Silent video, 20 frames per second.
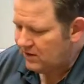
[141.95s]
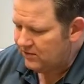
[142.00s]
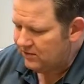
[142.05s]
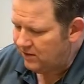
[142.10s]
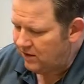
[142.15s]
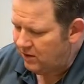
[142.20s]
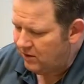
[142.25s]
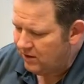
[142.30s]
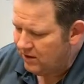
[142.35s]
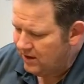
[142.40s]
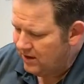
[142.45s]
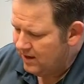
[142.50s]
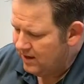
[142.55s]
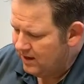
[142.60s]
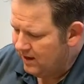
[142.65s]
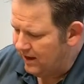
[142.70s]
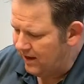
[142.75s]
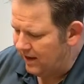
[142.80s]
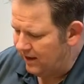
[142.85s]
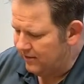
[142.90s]
So.
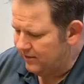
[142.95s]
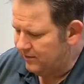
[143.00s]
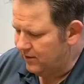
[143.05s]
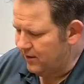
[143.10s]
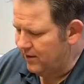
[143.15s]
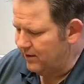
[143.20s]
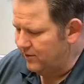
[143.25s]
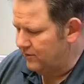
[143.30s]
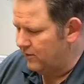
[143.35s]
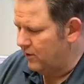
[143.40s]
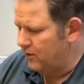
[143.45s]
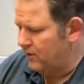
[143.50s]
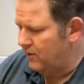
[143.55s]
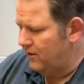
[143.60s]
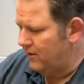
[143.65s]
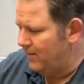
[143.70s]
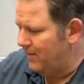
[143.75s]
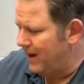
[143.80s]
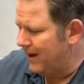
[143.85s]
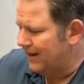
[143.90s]
Let's go ahead and show you
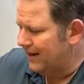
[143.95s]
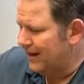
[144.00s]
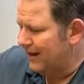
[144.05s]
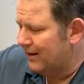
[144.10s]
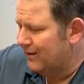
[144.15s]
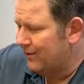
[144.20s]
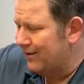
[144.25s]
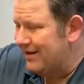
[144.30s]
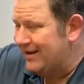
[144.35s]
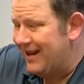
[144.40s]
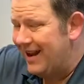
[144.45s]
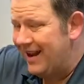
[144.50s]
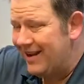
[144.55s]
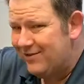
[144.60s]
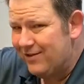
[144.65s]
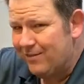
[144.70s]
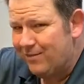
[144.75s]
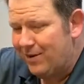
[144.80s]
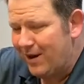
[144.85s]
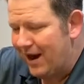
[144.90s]
the Magnetic
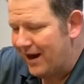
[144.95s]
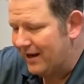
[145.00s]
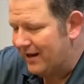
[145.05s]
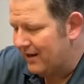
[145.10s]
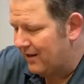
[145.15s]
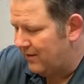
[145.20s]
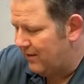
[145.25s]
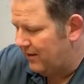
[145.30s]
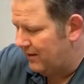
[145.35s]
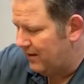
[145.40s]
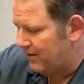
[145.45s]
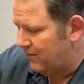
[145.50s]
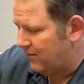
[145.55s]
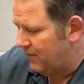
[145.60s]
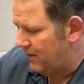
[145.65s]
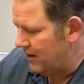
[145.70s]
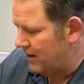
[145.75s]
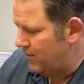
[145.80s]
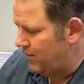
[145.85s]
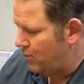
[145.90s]
Retention Pocket. I think that's
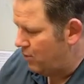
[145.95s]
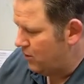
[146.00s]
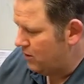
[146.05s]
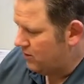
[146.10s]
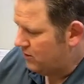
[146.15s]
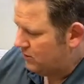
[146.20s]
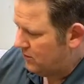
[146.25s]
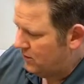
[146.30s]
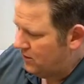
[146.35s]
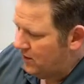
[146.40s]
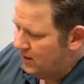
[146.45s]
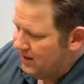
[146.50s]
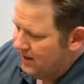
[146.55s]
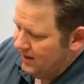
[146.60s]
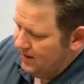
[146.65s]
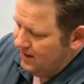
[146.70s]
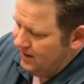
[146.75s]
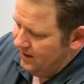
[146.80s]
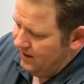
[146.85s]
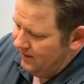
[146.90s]
very important. So
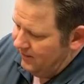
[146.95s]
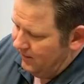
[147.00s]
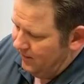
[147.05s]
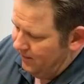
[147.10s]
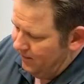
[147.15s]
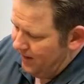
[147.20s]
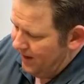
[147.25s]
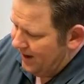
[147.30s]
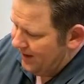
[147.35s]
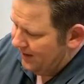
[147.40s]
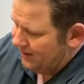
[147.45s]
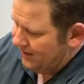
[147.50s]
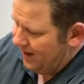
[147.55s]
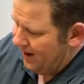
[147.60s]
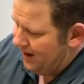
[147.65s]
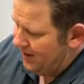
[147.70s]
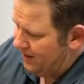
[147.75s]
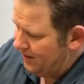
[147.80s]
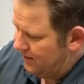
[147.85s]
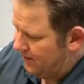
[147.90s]
here it is on the back
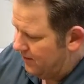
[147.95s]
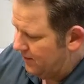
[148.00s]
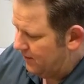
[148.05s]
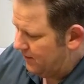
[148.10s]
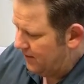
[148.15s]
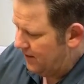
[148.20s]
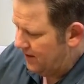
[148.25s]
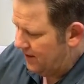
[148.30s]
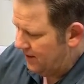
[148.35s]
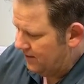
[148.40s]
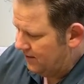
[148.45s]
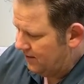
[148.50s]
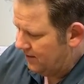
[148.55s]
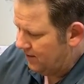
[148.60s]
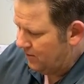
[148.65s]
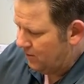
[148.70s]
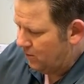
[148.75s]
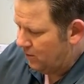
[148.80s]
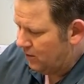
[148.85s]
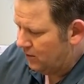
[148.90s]
side. You can just see it
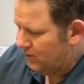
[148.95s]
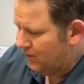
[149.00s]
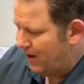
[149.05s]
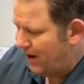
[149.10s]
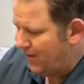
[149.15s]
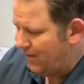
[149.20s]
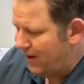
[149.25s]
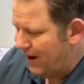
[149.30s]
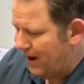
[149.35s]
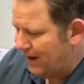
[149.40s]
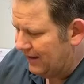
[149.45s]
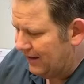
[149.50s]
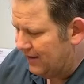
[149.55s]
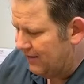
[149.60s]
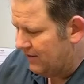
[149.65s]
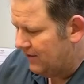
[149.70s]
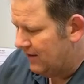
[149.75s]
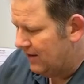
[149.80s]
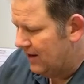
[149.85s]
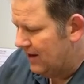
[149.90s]
just works by
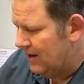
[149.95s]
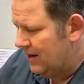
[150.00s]
magnets.